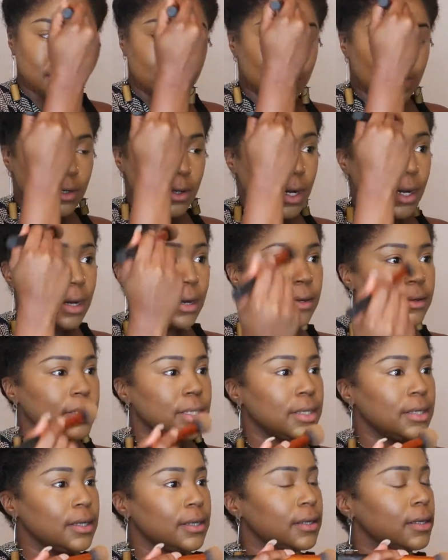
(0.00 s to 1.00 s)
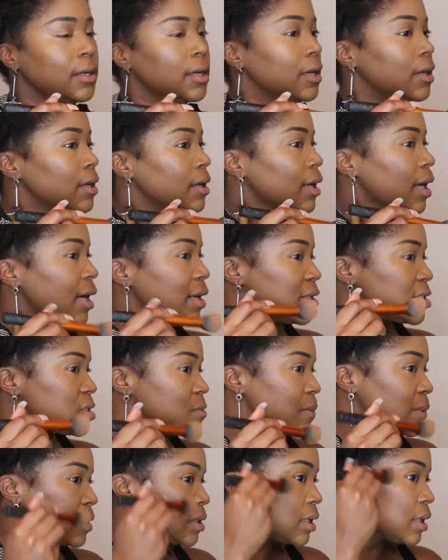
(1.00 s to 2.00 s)
gonna be crowded. Kind of
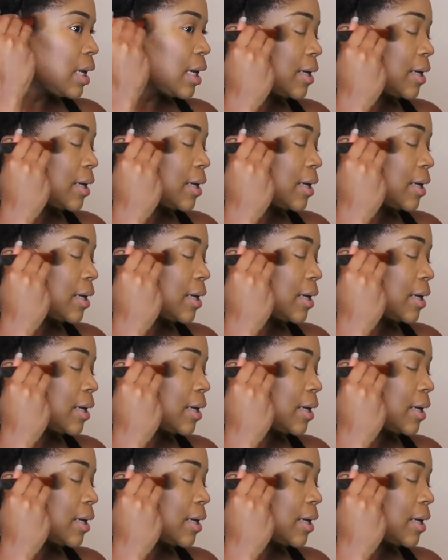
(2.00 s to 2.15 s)
spent a